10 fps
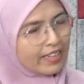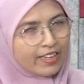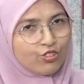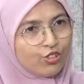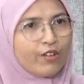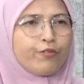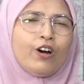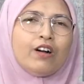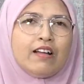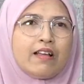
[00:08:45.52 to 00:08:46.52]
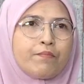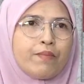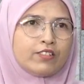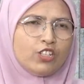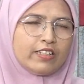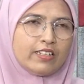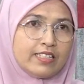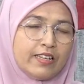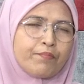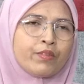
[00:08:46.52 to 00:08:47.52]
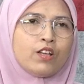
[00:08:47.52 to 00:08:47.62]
Can join for bachelor nursing.